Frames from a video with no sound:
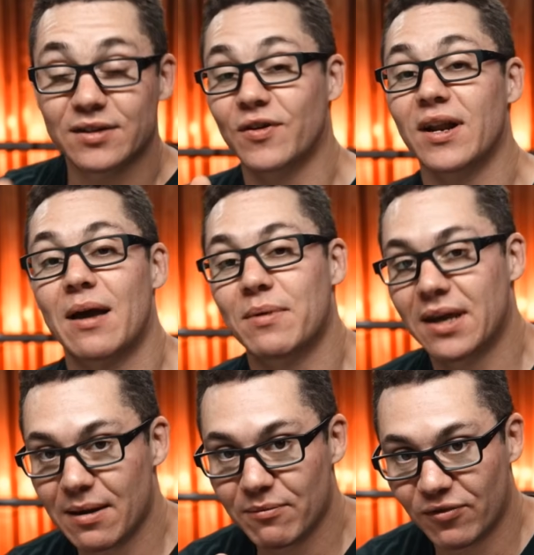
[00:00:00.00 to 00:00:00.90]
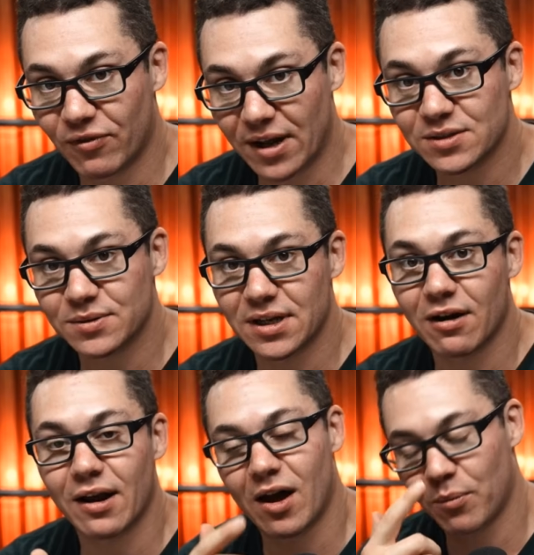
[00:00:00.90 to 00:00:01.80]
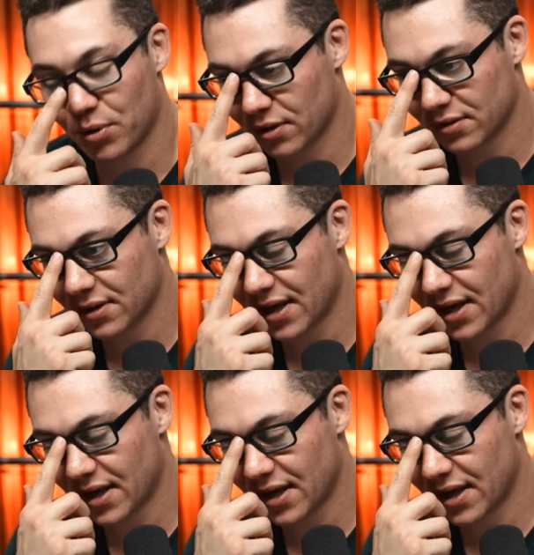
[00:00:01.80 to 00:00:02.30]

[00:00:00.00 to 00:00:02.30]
It's funny, I became friends with Derek Halpern,